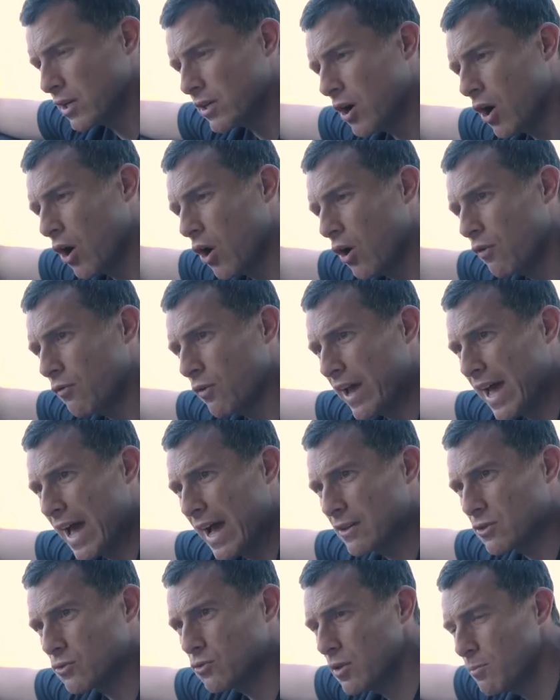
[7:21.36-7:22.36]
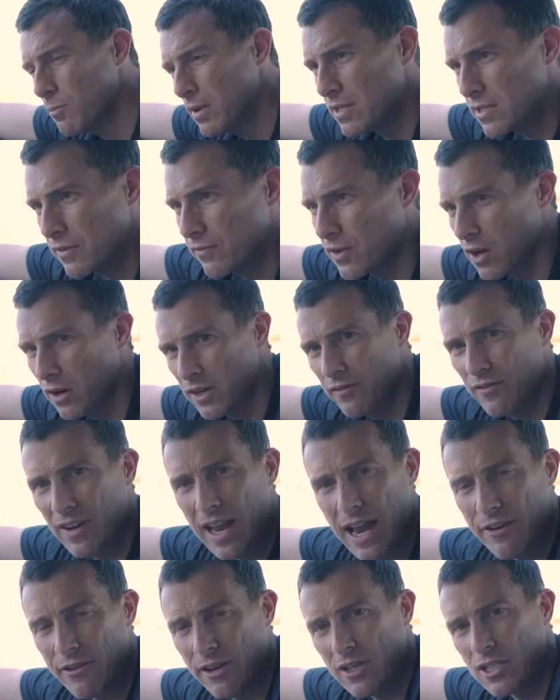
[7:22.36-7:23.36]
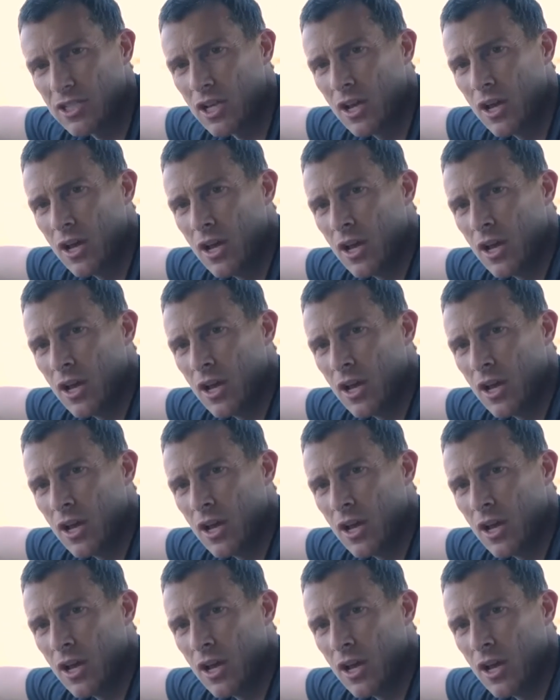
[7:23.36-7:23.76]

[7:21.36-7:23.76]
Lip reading: is like a halfway house with a bit of kind of blairiness,